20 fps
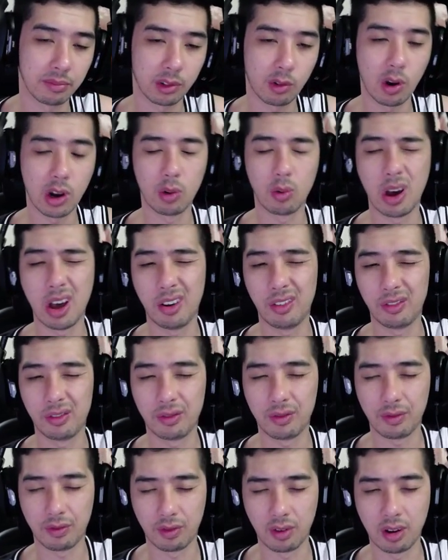quite a while
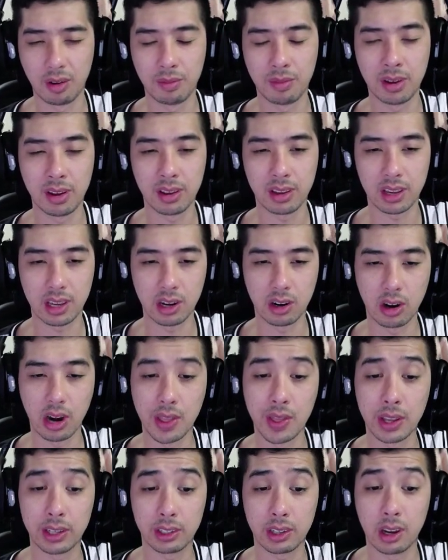from here, and
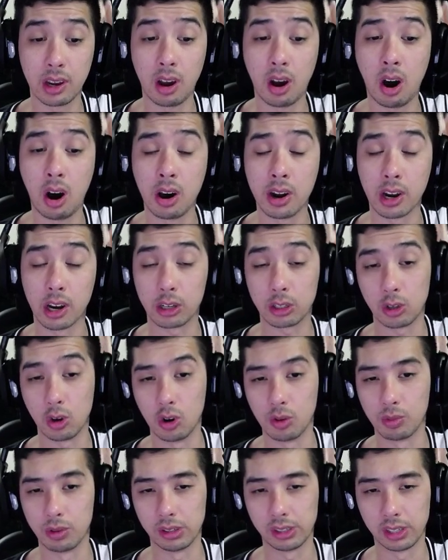that's uh, on
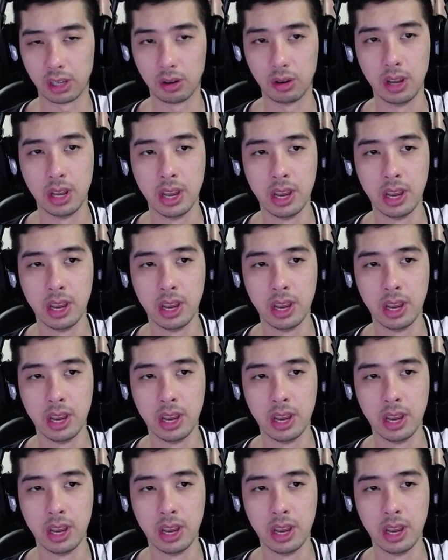October. So.